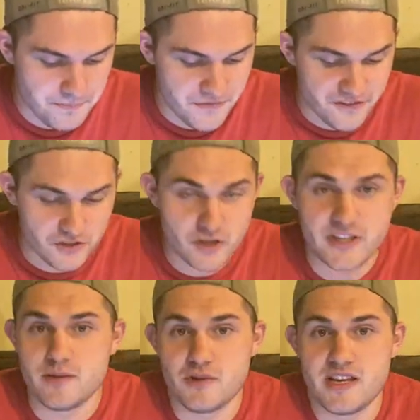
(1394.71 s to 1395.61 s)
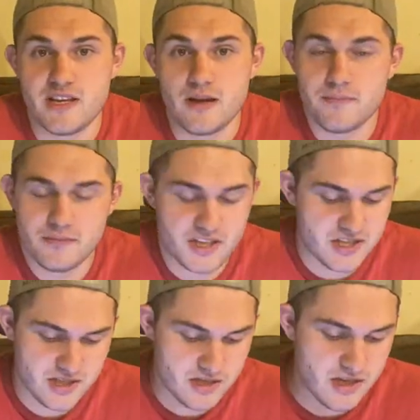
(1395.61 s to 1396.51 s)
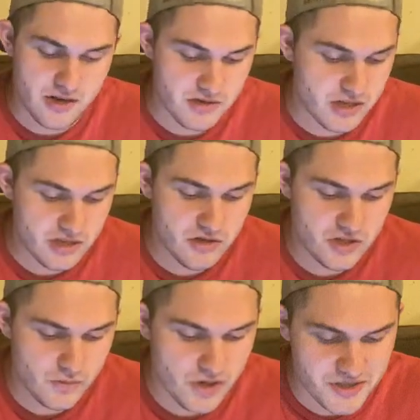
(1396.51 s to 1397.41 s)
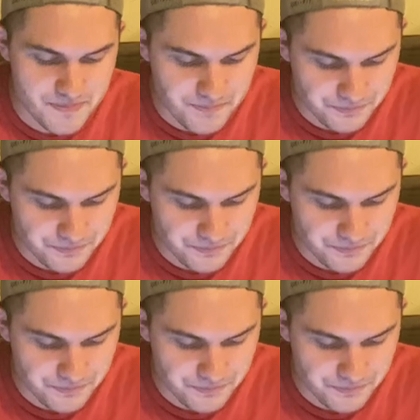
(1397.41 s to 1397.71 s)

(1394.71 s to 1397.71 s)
Flirting and breaking up, because, you couldn't use your words.